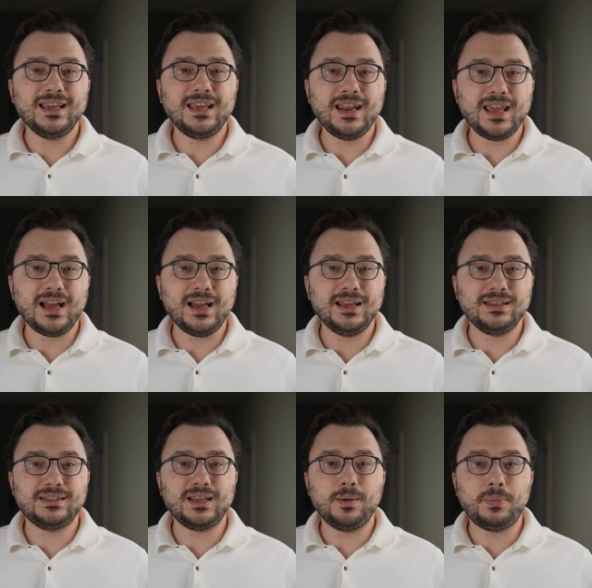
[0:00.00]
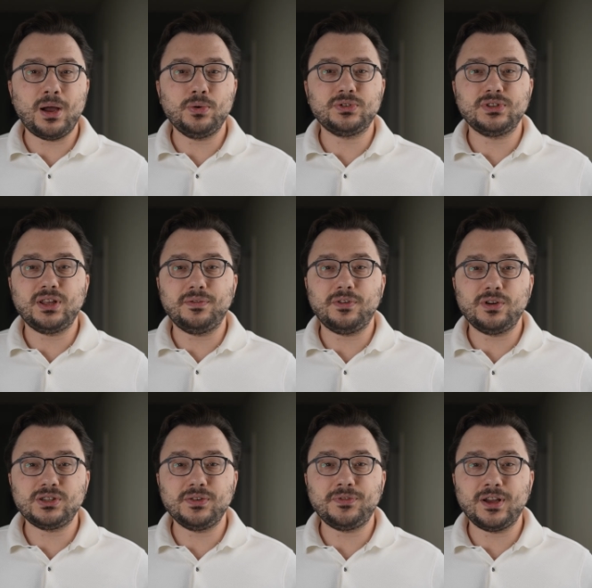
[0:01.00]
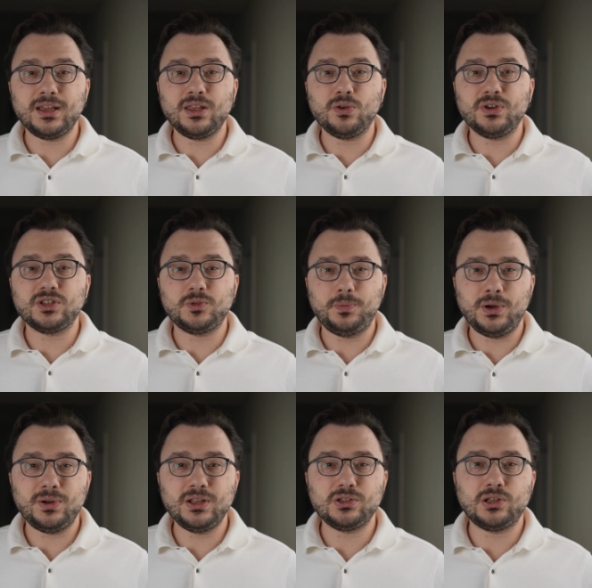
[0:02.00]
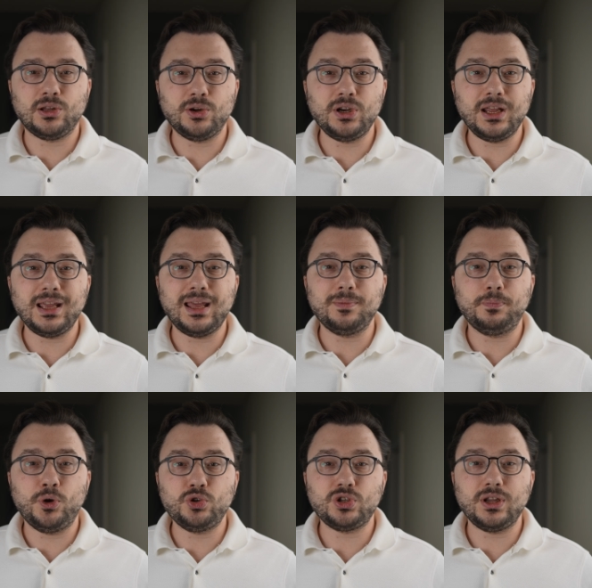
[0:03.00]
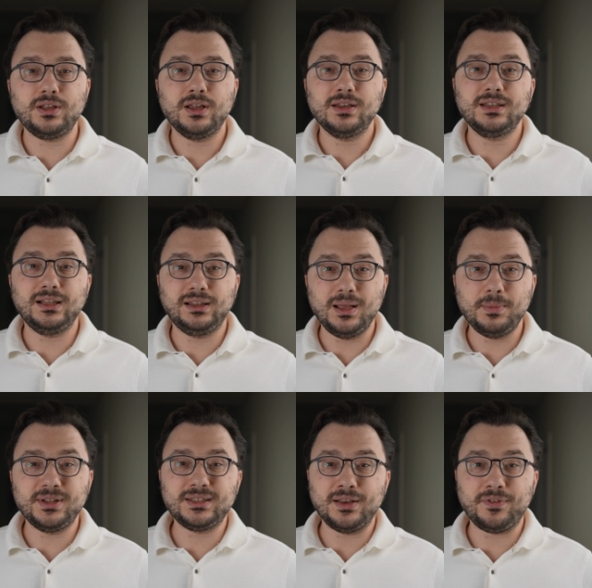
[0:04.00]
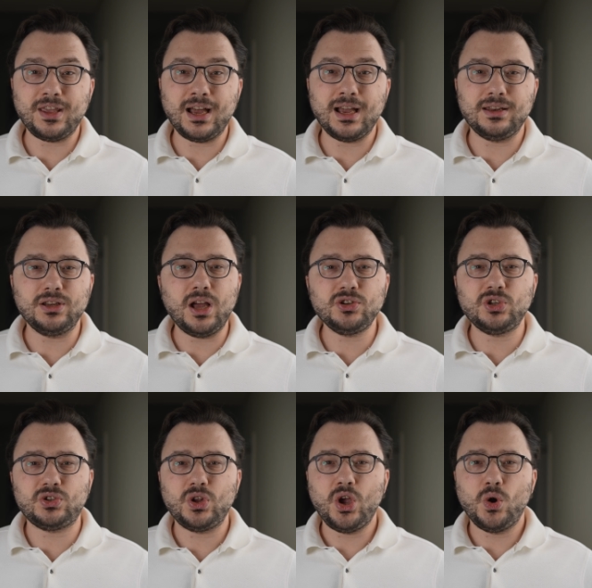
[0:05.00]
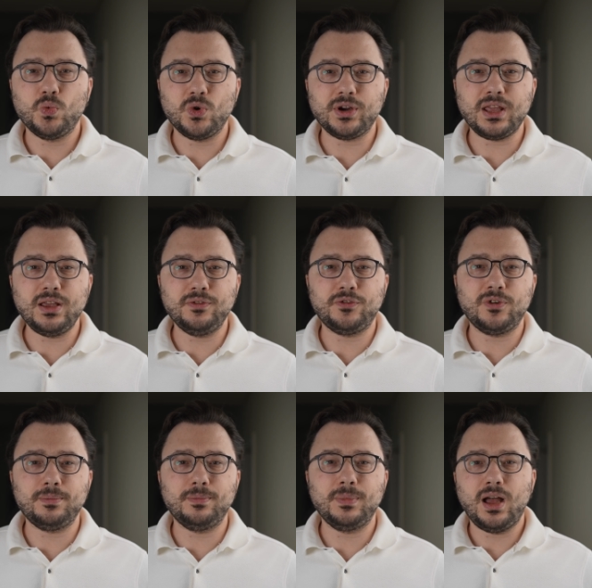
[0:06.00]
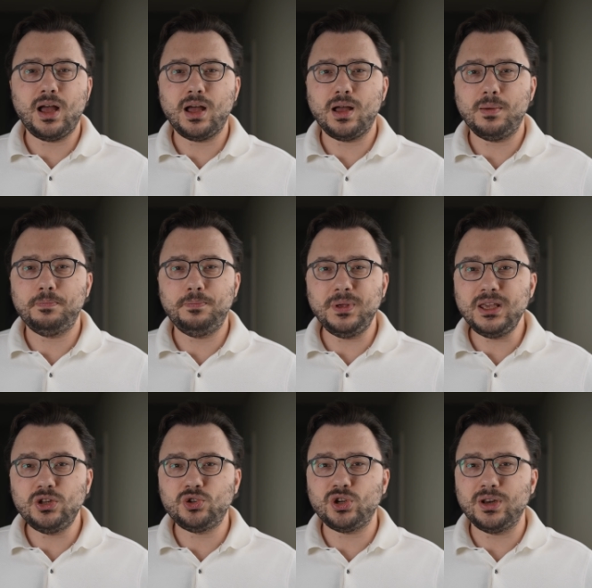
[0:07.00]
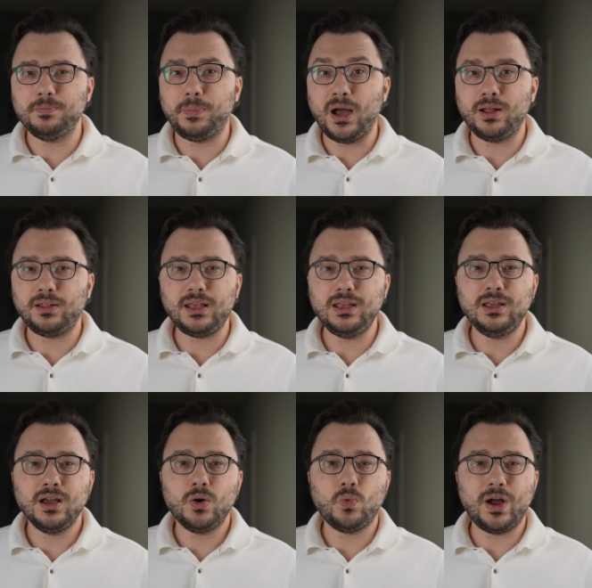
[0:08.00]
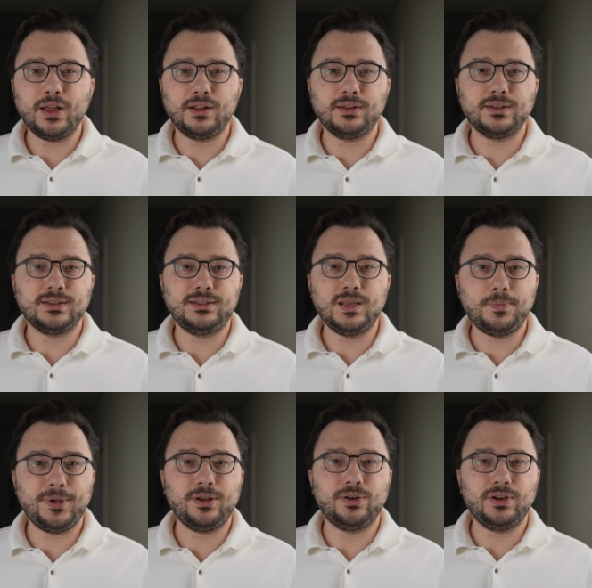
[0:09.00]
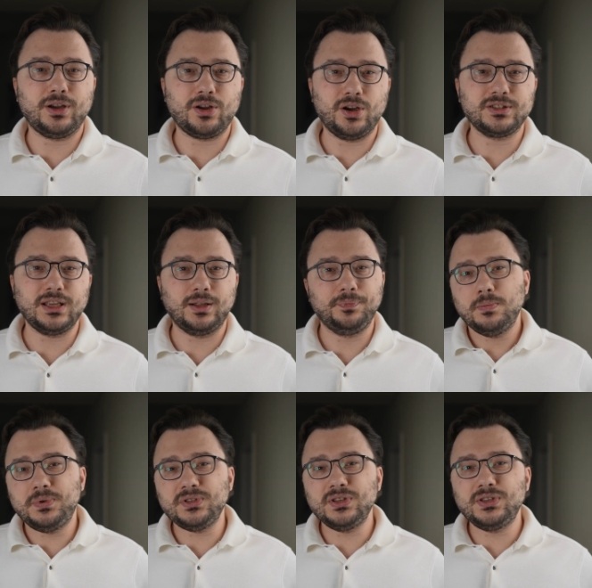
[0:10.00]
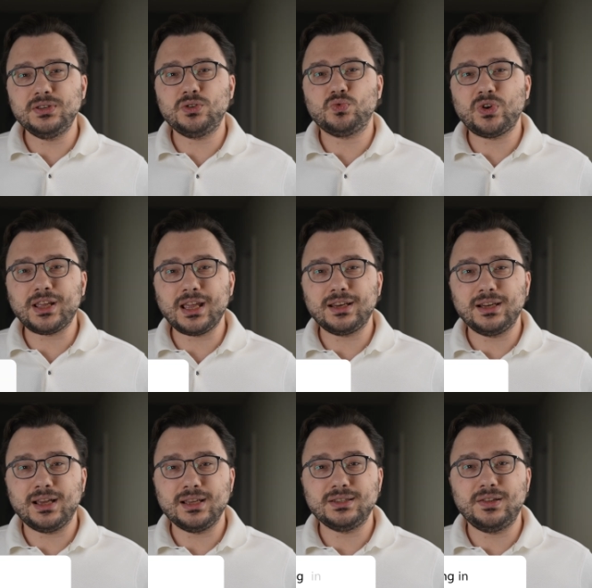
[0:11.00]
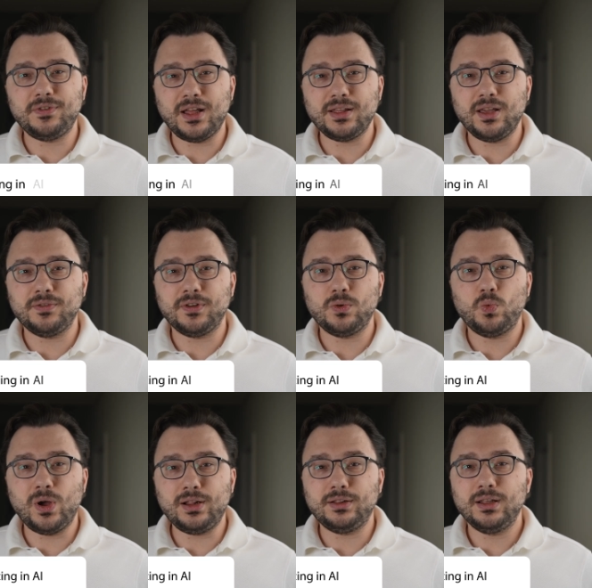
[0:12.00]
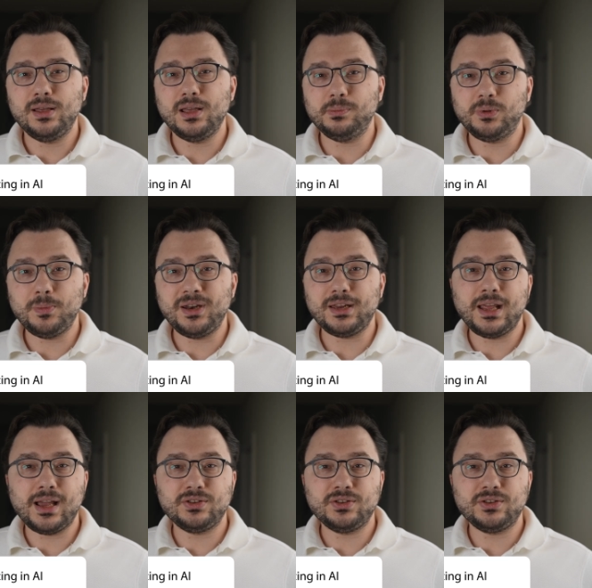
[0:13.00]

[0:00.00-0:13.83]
in AI is about diversifying your experience, learning, and pushing the limits of AI, not just working from a beach in Bali while sipping on a cocktail. Businesses recognize the value of a well implemented AI